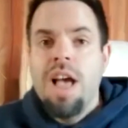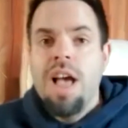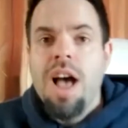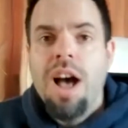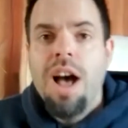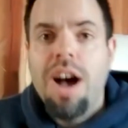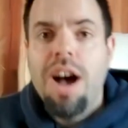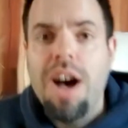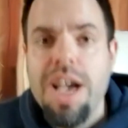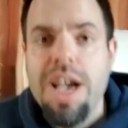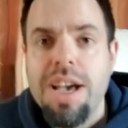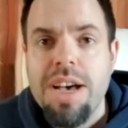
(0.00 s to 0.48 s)

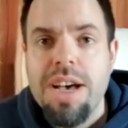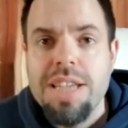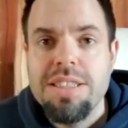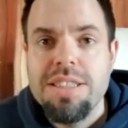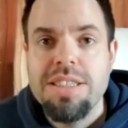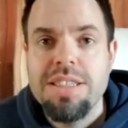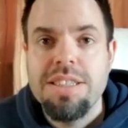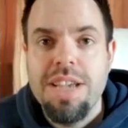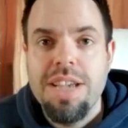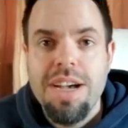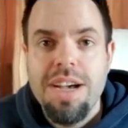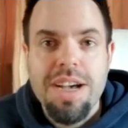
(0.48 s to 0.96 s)
Hi
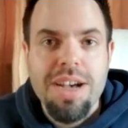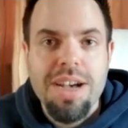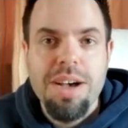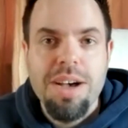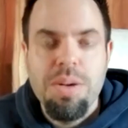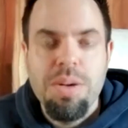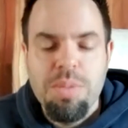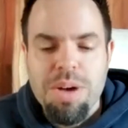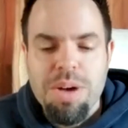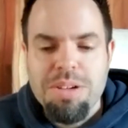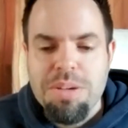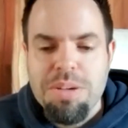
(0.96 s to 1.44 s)
guys,
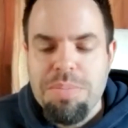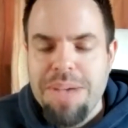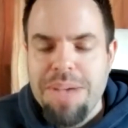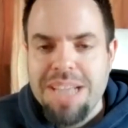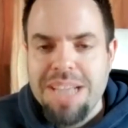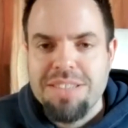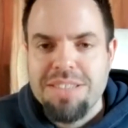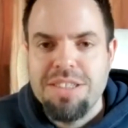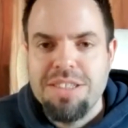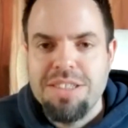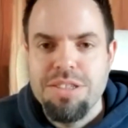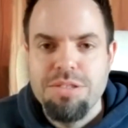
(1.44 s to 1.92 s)
welcome
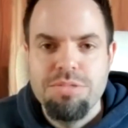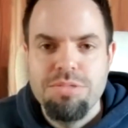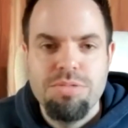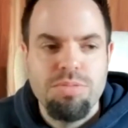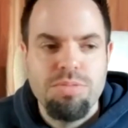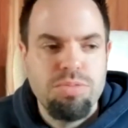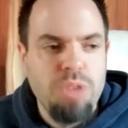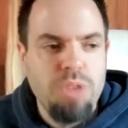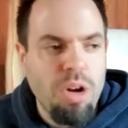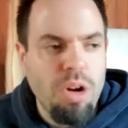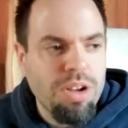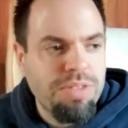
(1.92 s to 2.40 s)
back to
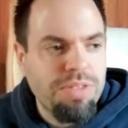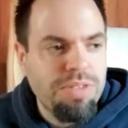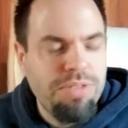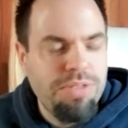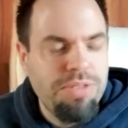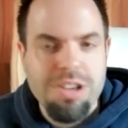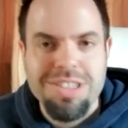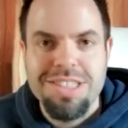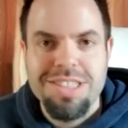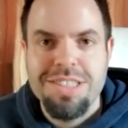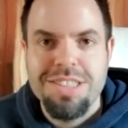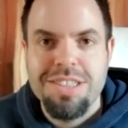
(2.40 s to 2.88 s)

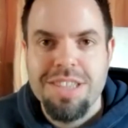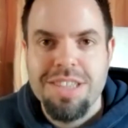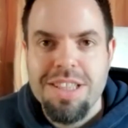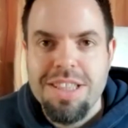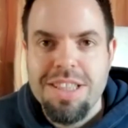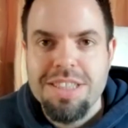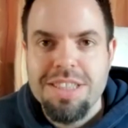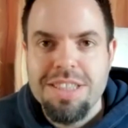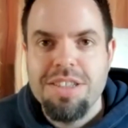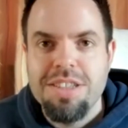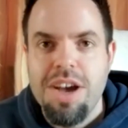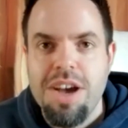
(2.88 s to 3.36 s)
Rockvox.
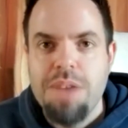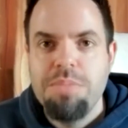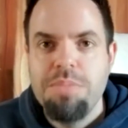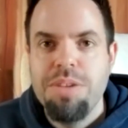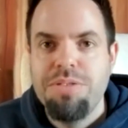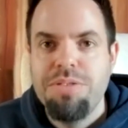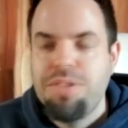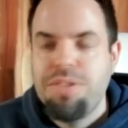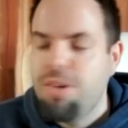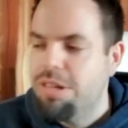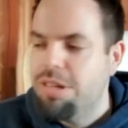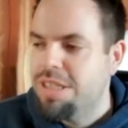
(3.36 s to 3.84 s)
This time
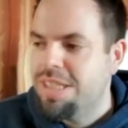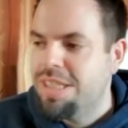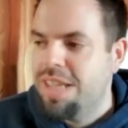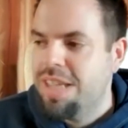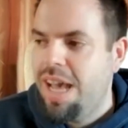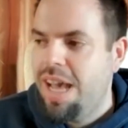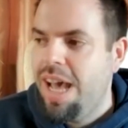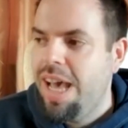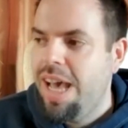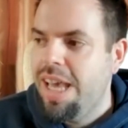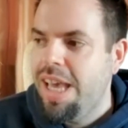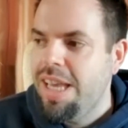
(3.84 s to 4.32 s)
we've got
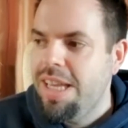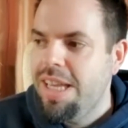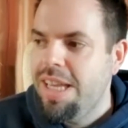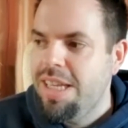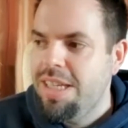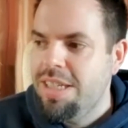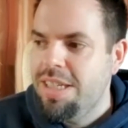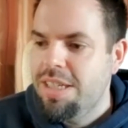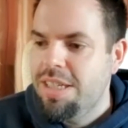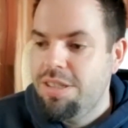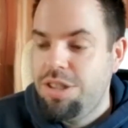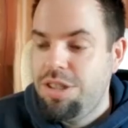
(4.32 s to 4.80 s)

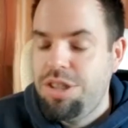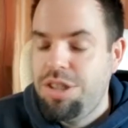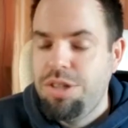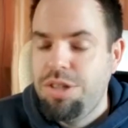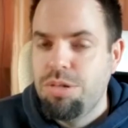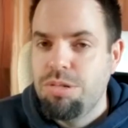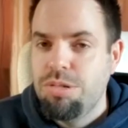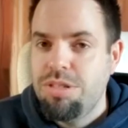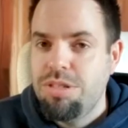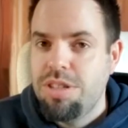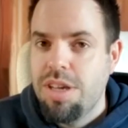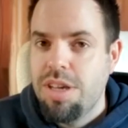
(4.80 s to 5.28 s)
a
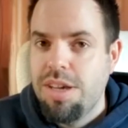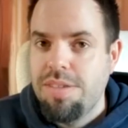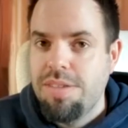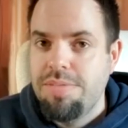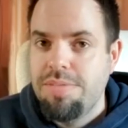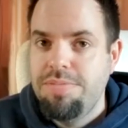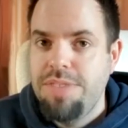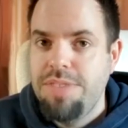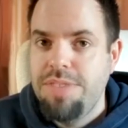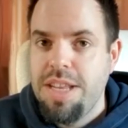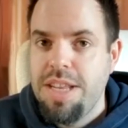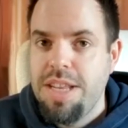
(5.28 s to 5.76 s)
shorter
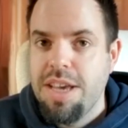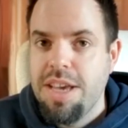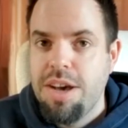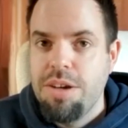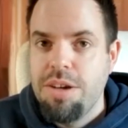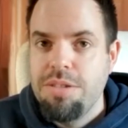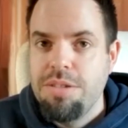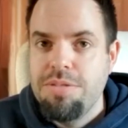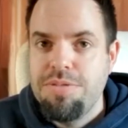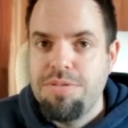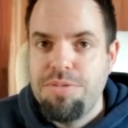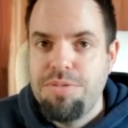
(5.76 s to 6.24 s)

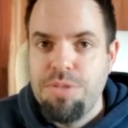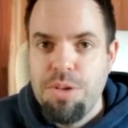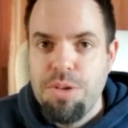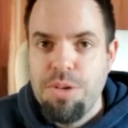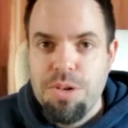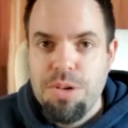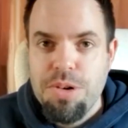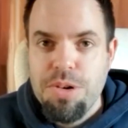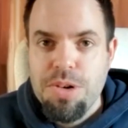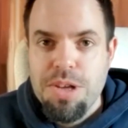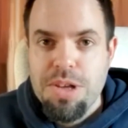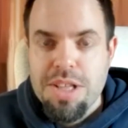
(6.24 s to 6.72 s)
video
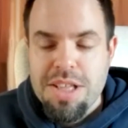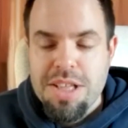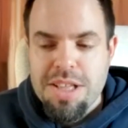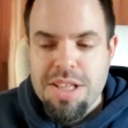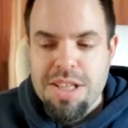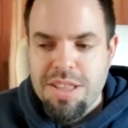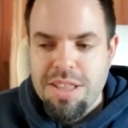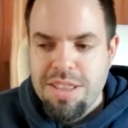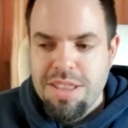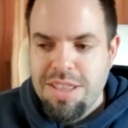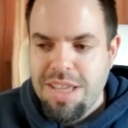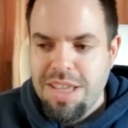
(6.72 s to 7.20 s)
for
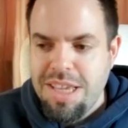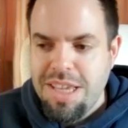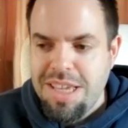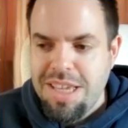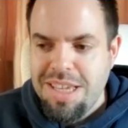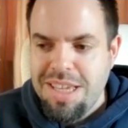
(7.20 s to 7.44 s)
the